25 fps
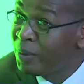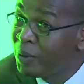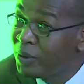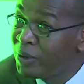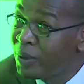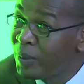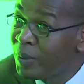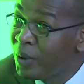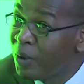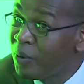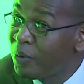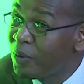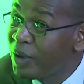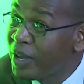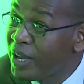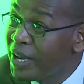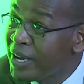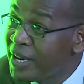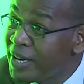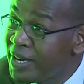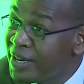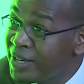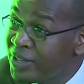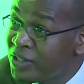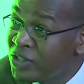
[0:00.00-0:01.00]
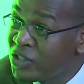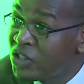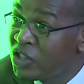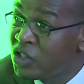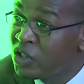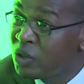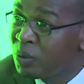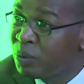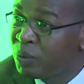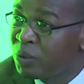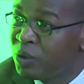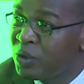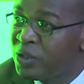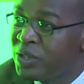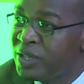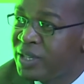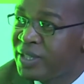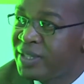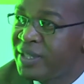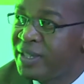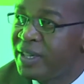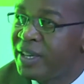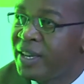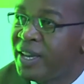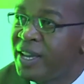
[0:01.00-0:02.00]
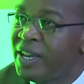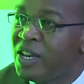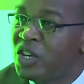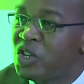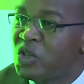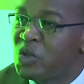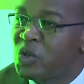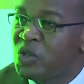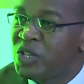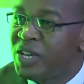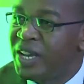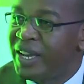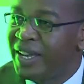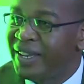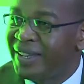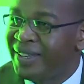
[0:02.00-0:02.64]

not aware of any single project in Kenya today.